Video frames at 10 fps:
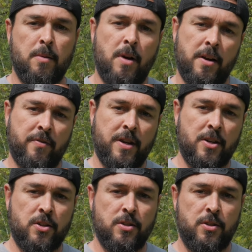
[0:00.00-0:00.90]
a
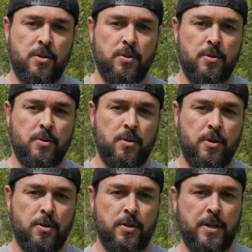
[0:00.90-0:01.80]
modification to
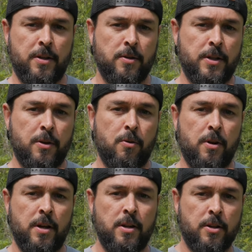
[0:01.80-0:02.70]
your deer decoy.